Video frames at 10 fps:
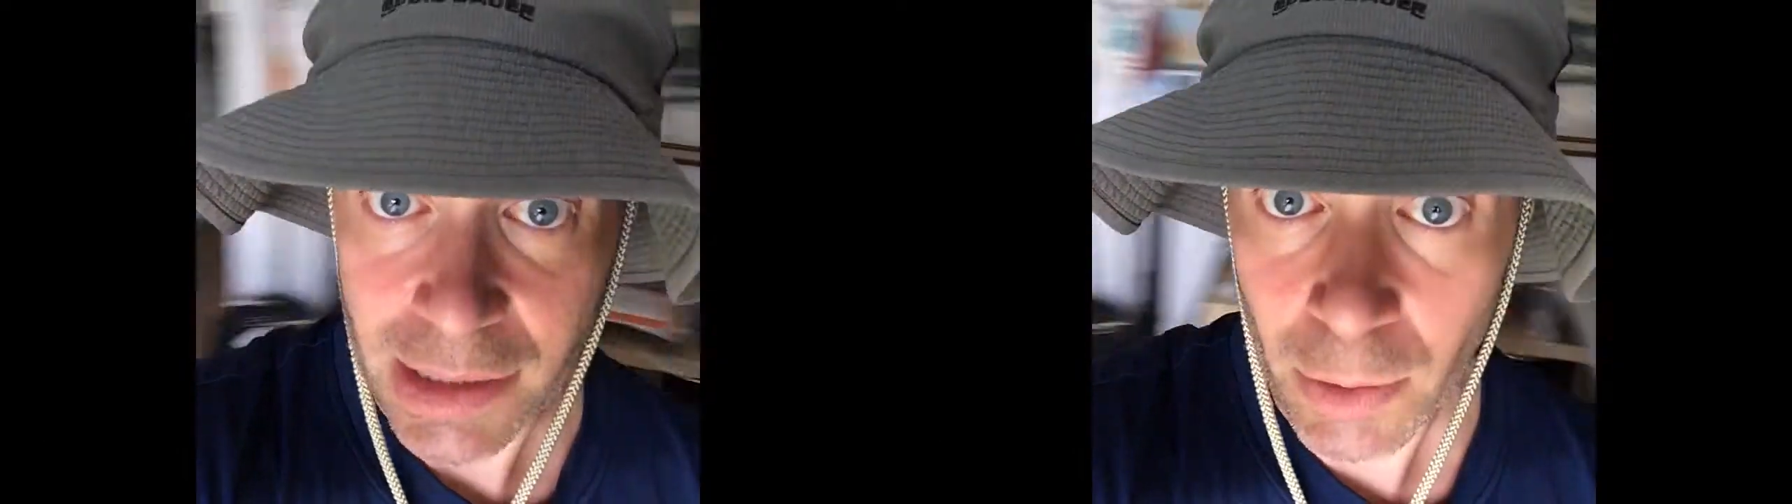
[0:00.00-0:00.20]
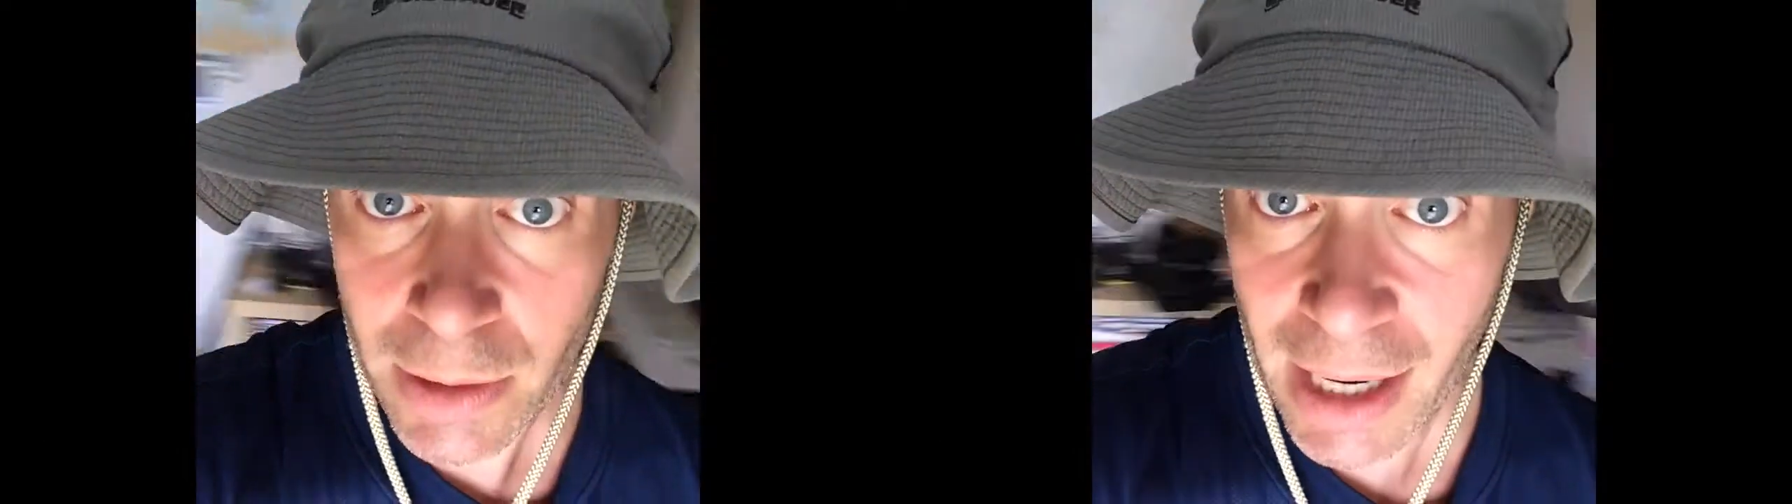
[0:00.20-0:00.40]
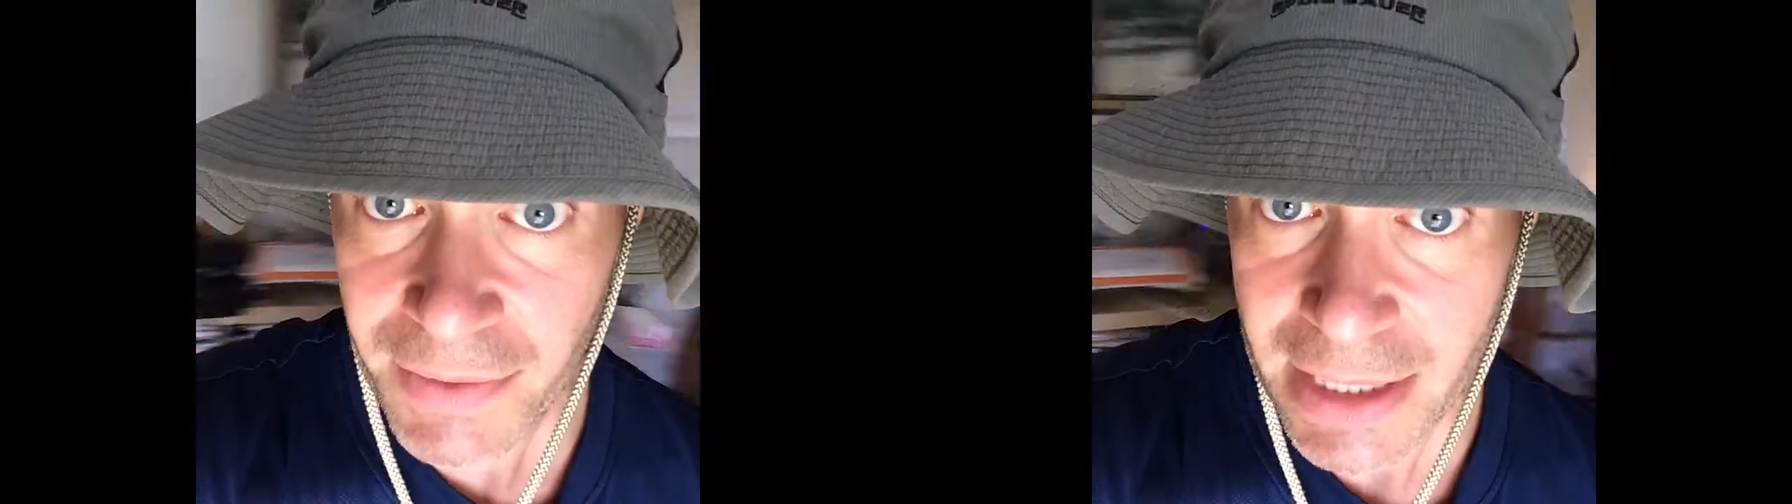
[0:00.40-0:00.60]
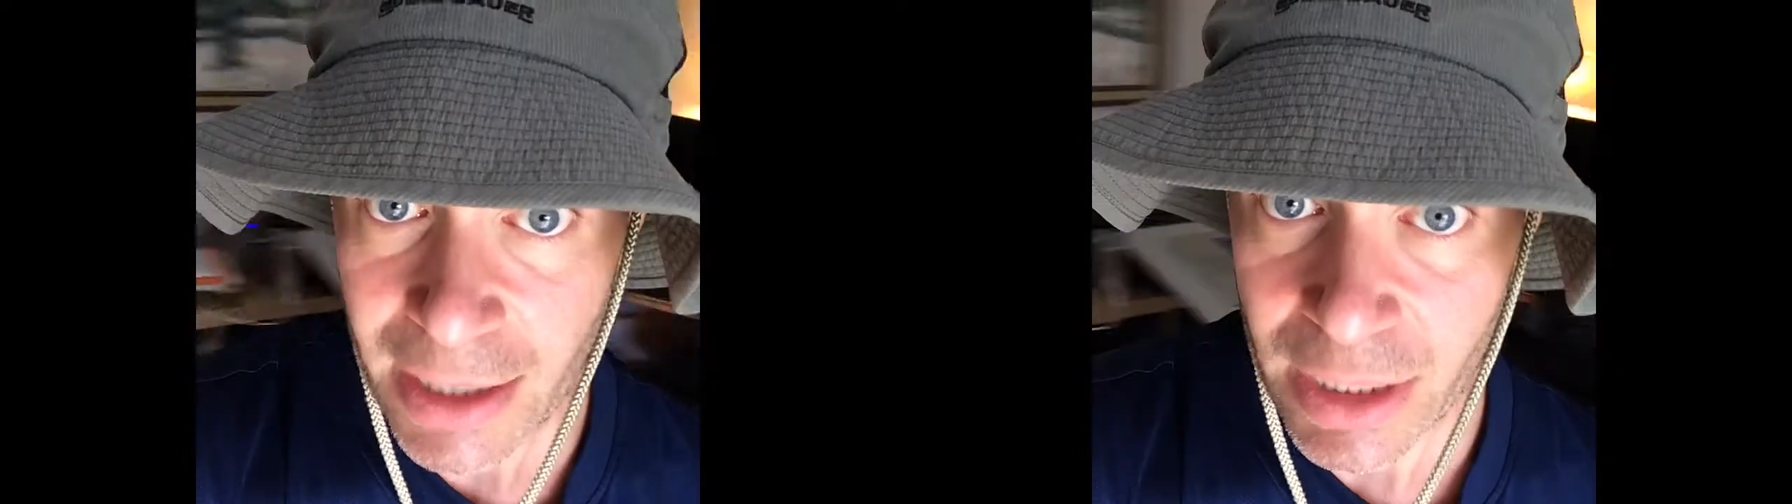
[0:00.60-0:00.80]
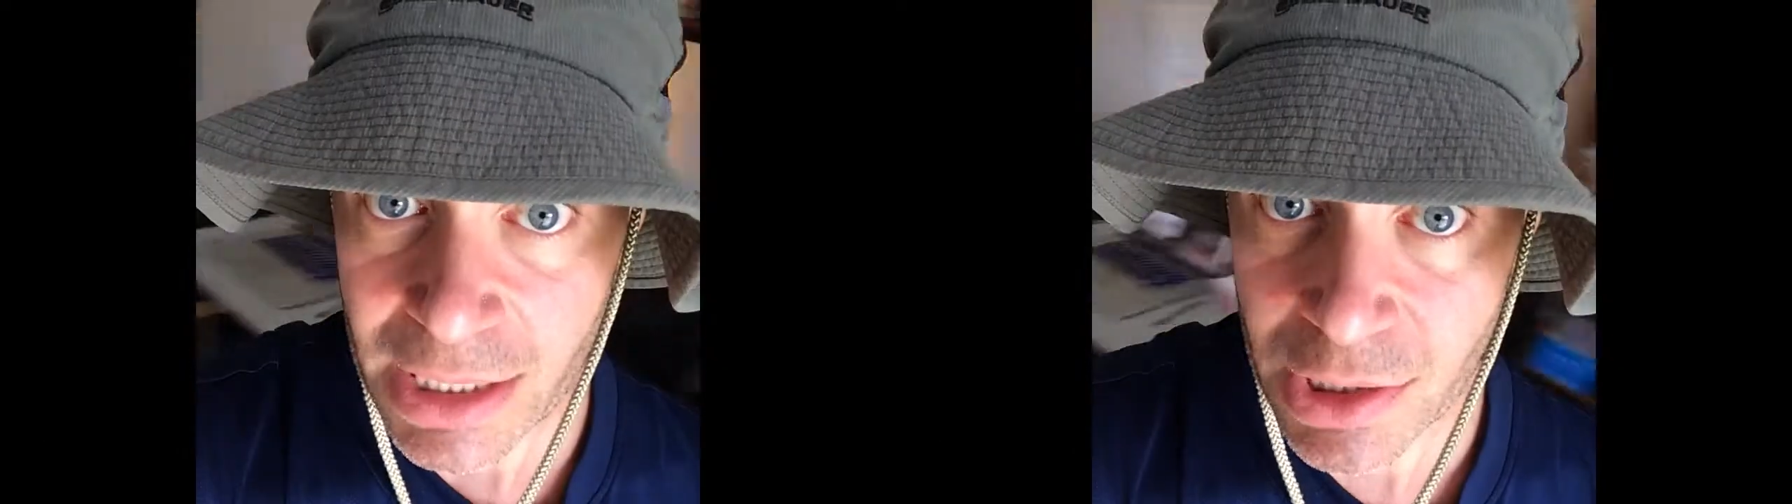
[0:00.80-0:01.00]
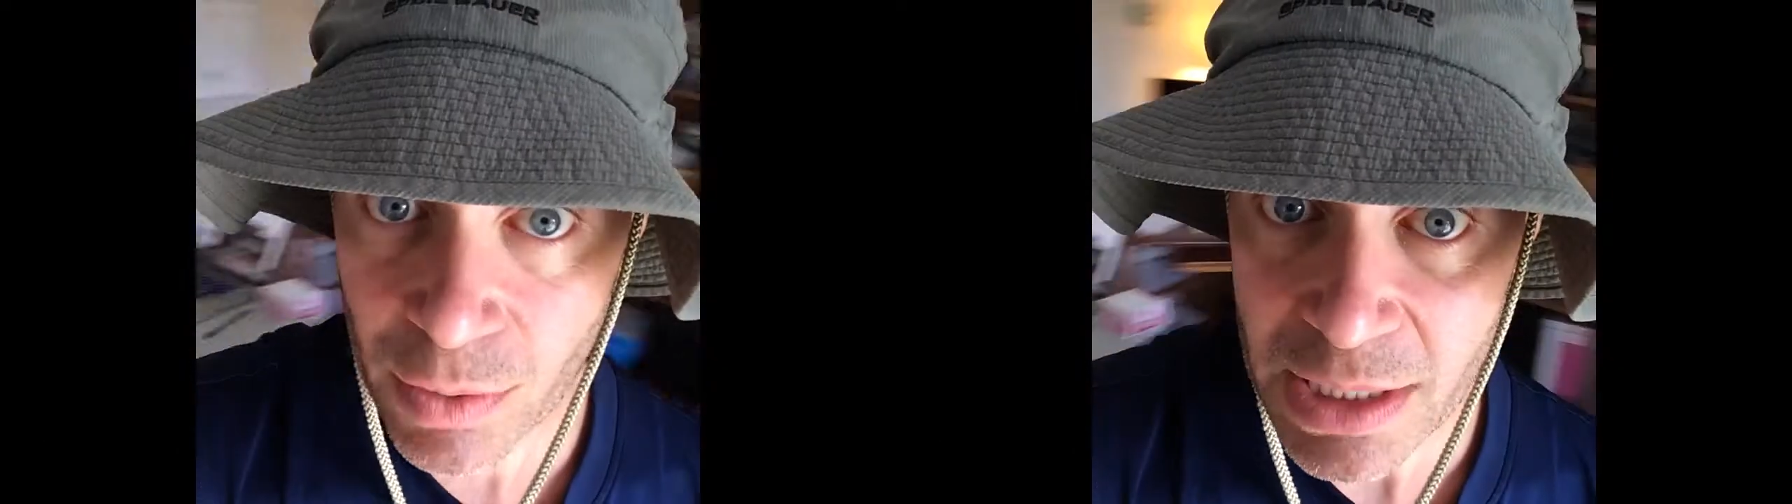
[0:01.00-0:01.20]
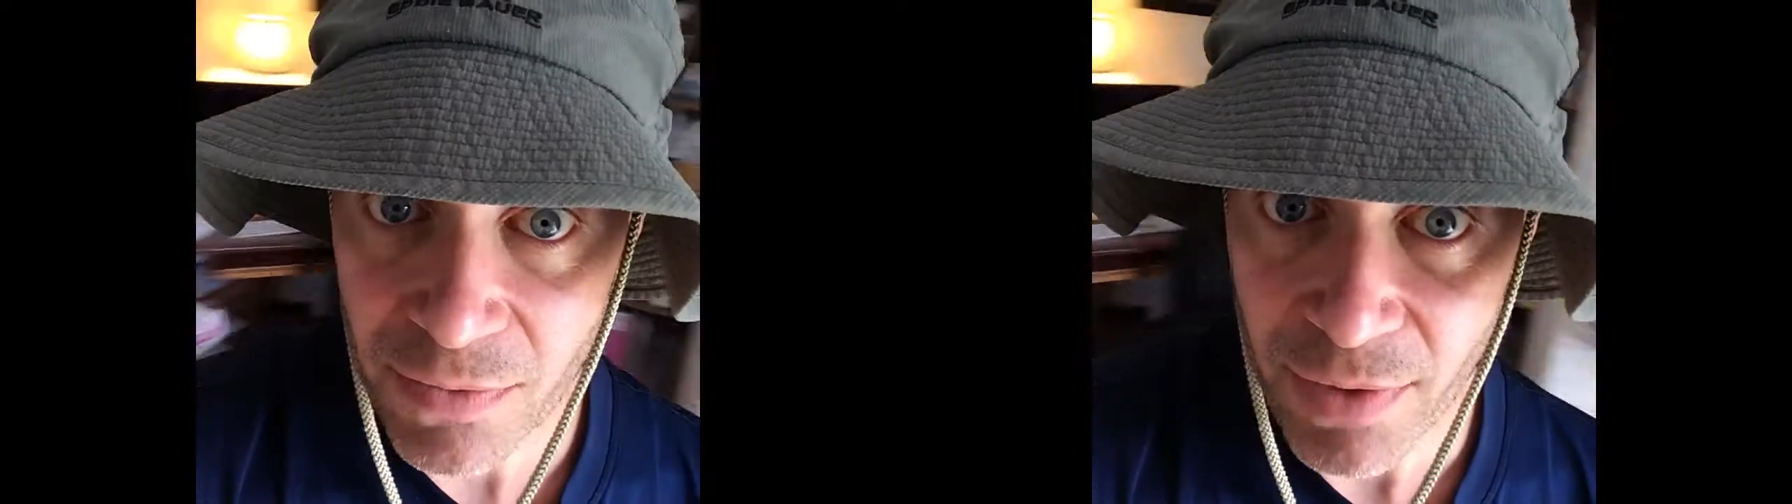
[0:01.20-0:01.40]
I'm going to have to tell these stories